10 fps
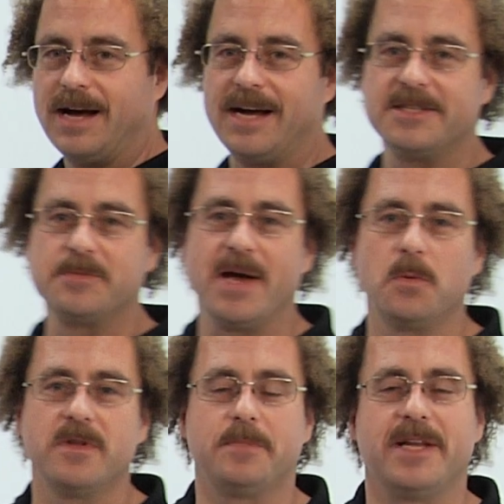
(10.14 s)
Hi, this is
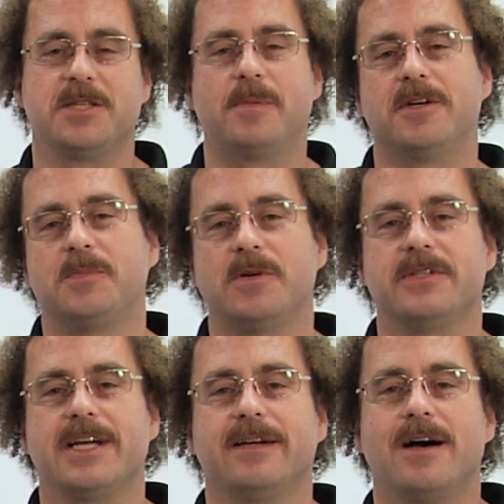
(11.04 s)
Matt with
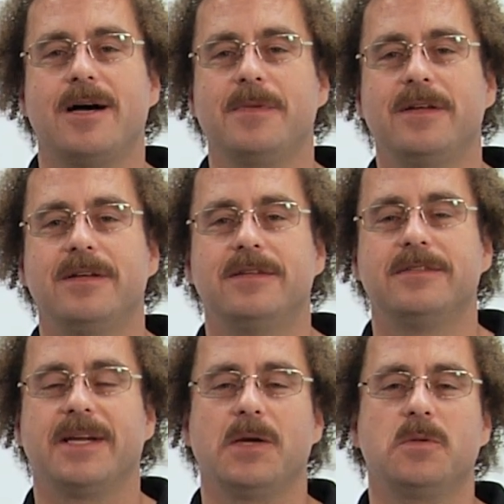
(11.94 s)
AppliancePartsPros.com.
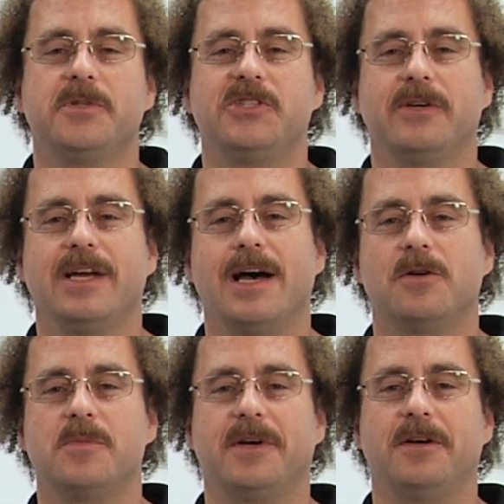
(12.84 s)
Today we'll be showing you how
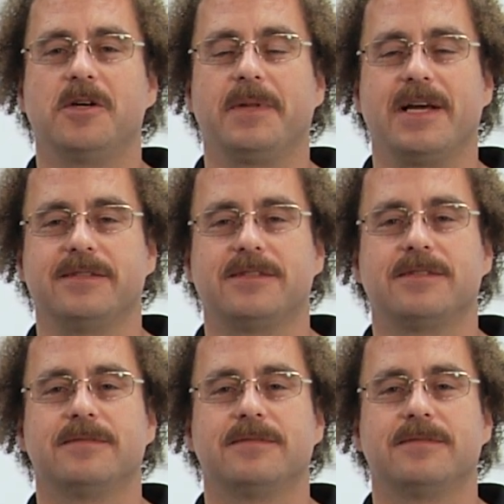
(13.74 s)
to repair your appliance.